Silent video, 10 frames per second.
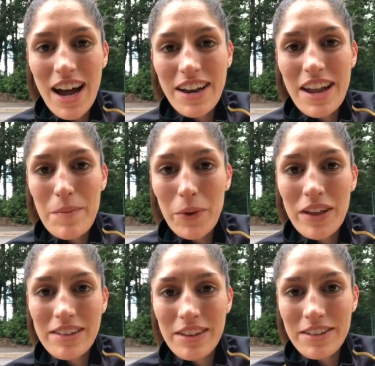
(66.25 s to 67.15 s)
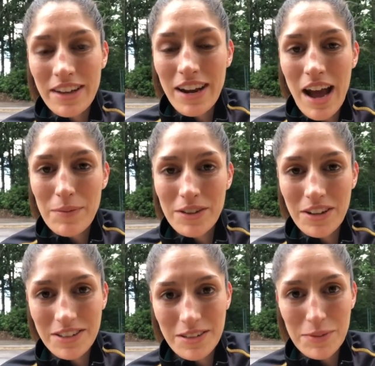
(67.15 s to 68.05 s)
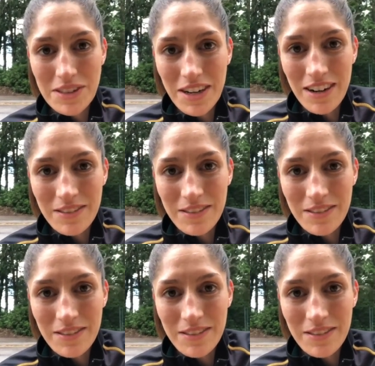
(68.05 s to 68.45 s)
and netball is losing an absolute superstar.